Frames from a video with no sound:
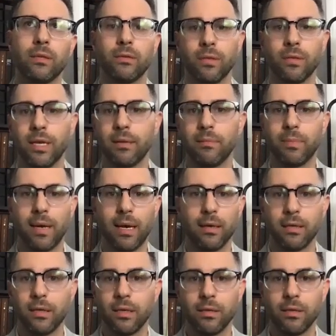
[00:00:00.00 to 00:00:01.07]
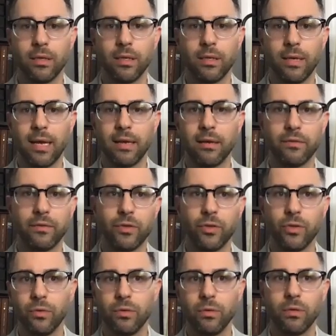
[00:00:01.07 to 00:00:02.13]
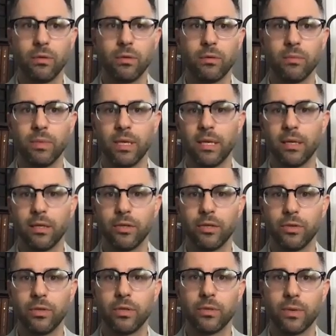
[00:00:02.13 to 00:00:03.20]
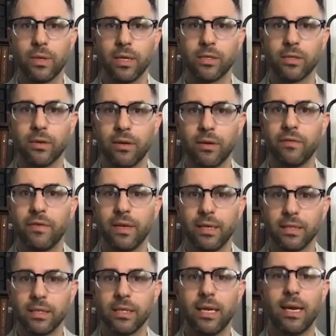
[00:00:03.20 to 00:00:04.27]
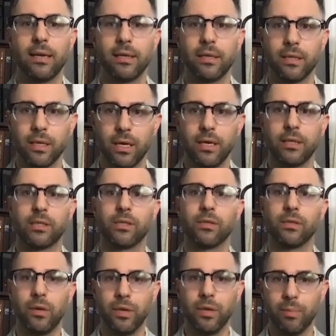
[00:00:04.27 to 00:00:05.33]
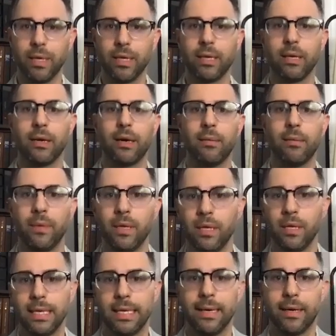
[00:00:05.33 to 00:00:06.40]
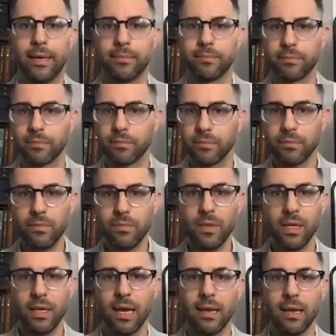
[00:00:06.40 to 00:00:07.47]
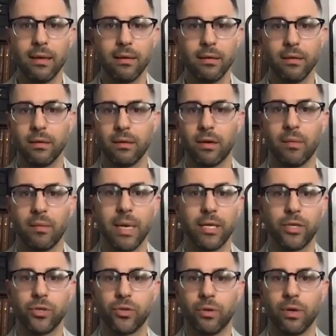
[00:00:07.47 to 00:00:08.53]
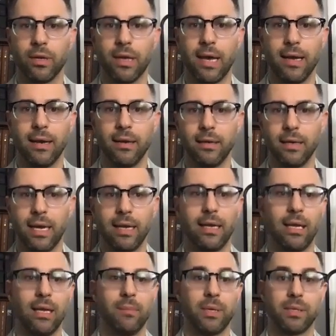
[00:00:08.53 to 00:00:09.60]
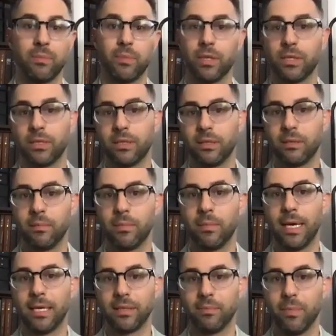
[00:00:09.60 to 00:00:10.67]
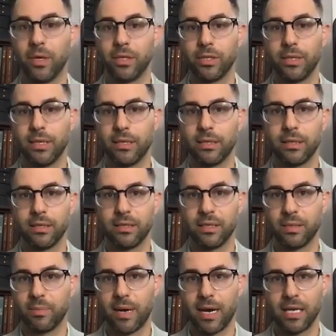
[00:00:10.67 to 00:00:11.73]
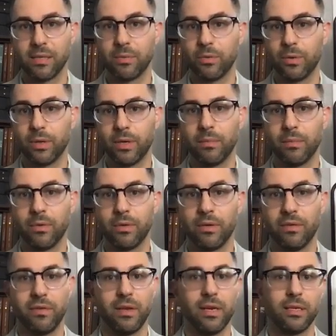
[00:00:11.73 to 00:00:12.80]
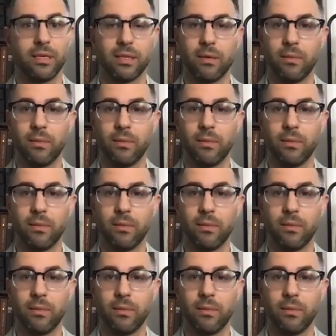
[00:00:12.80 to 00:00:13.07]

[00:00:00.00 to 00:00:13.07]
yeah, back end of June, beginning of June is when I started fittings again, and it's slowly picking up. Um, and I make sure that I keep as much distance as possible when I'm doing the fittings, and